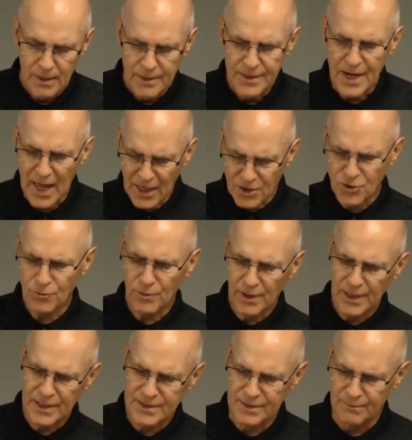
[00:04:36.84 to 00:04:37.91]

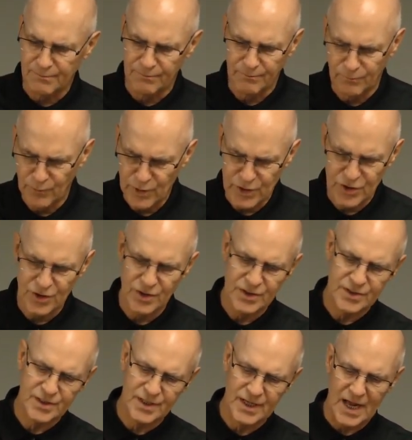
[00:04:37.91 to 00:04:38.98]
Naturalism, which
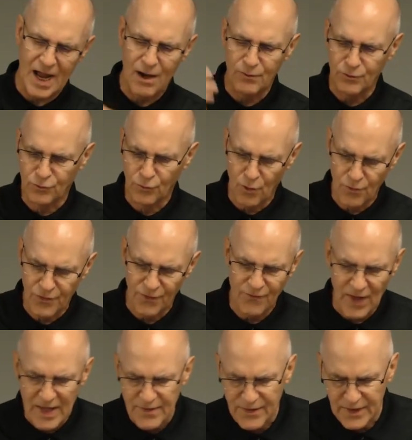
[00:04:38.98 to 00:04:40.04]
is the outgrowth of
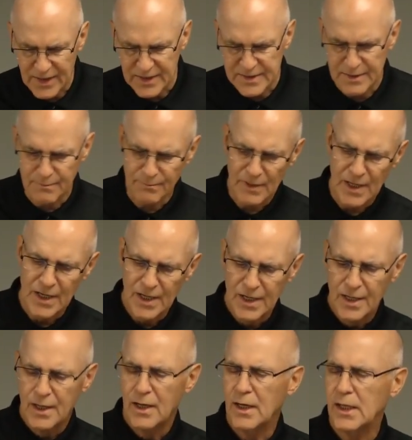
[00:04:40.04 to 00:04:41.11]
atheism,
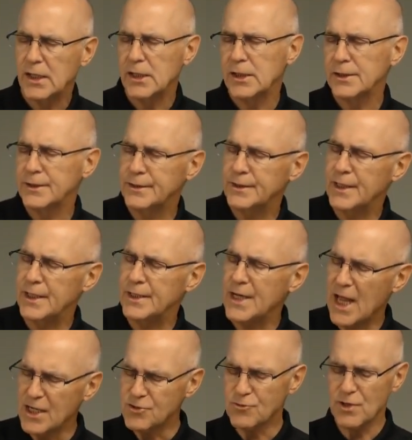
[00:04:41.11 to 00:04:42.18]

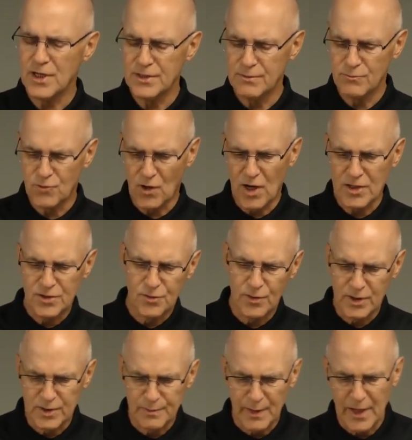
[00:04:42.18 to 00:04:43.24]
naturalism tries to
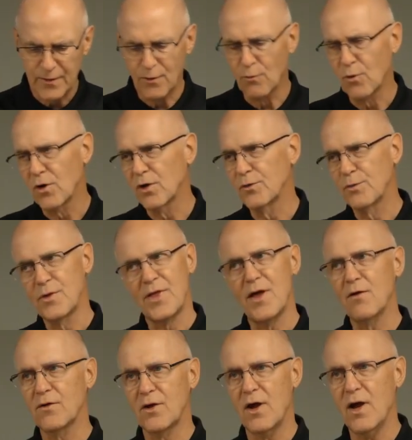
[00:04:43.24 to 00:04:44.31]
explain the world
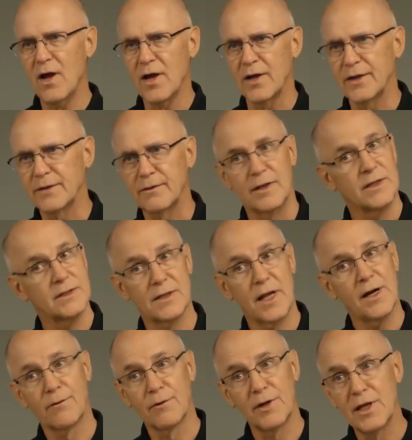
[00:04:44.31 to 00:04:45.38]
without God. It's
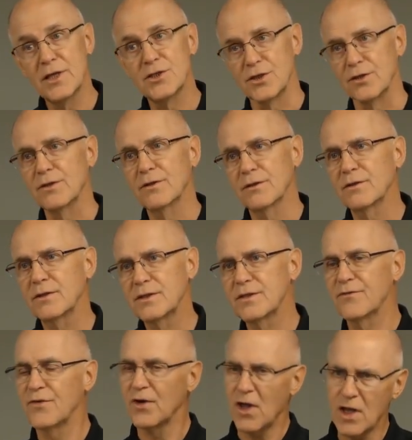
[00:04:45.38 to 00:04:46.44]
not a religion, it's
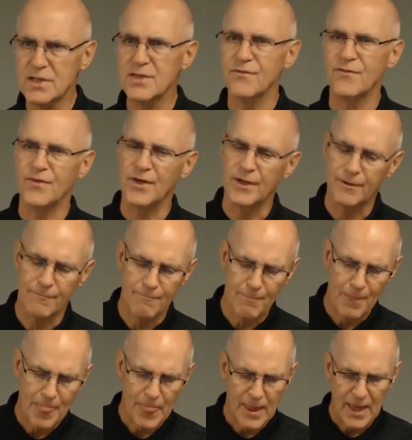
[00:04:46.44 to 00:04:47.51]
a philosophy.
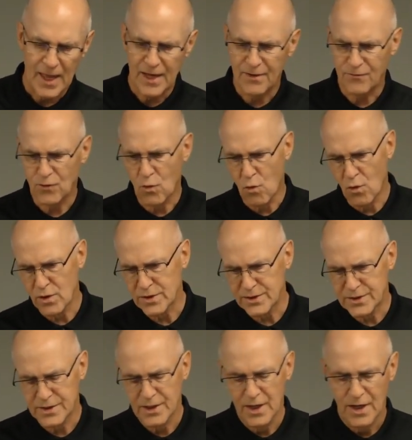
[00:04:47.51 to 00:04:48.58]
And of
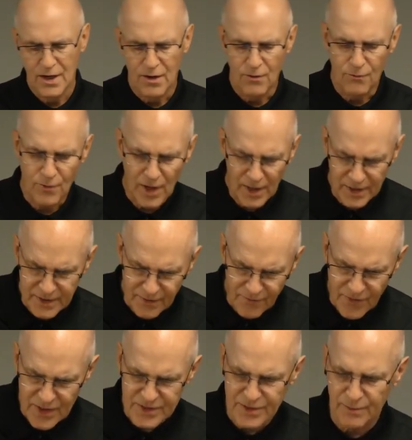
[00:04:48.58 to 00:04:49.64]
course,
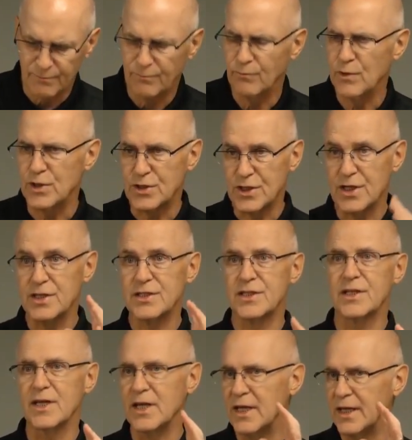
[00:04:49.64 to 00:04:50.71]
relativism, which is
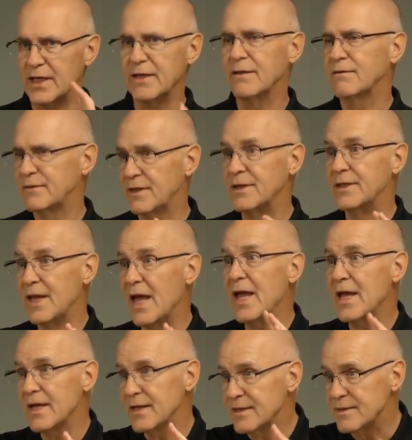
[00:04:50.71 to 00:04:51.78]

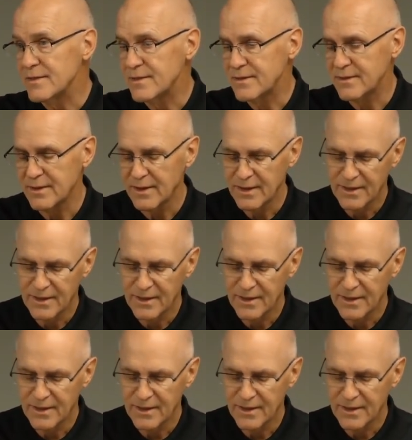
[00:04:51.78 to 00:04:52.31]
today's